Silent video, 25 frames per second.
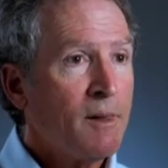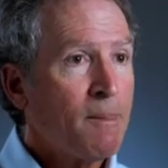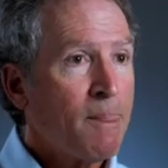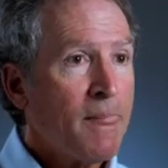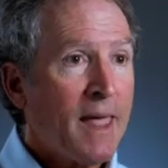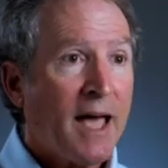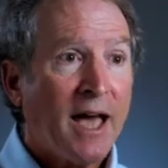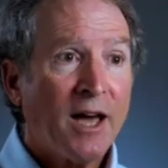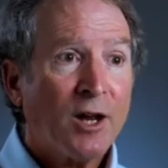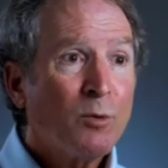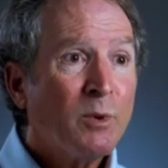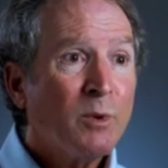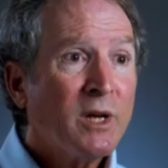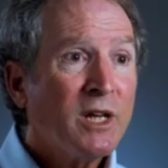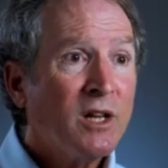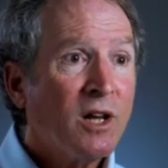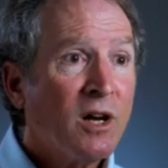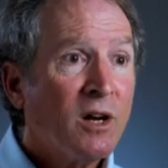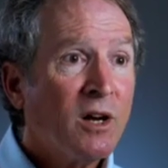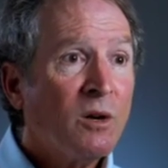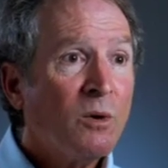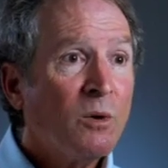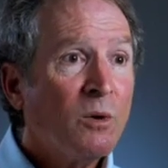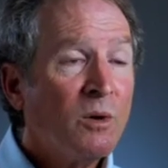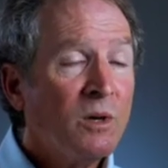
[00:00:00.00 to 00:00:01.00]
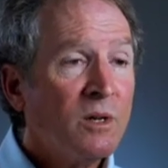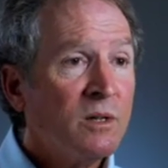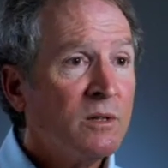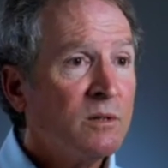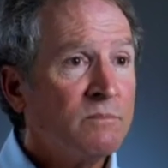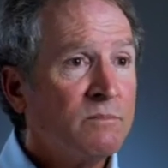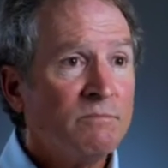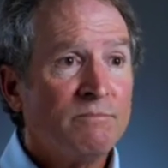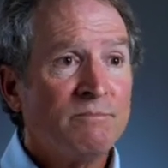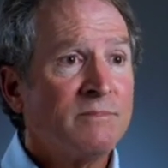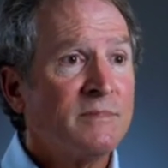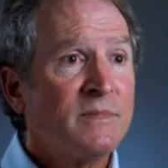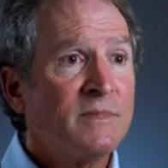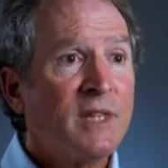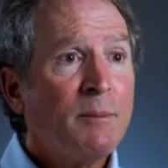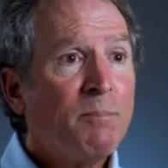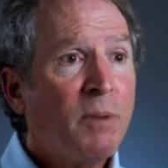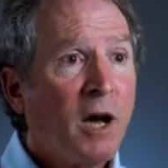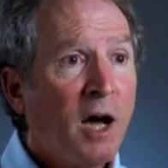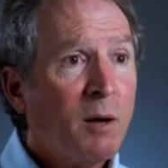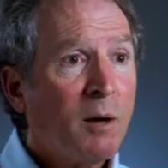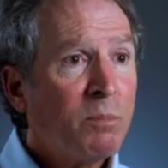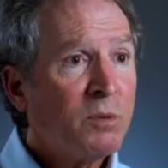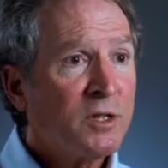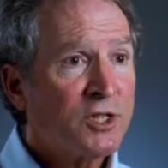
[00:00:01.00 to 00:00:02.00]
How do we know? they
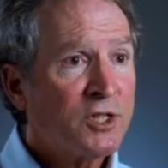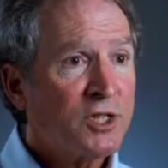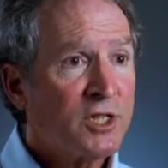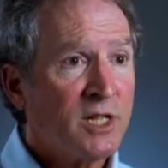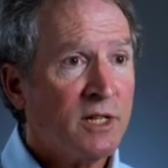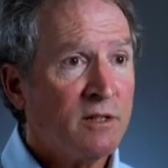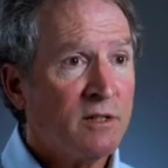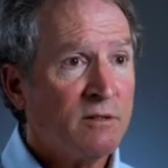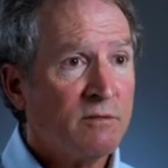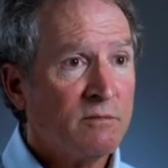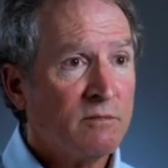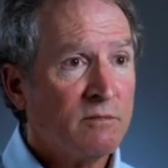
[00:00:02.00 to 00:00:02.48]
published it.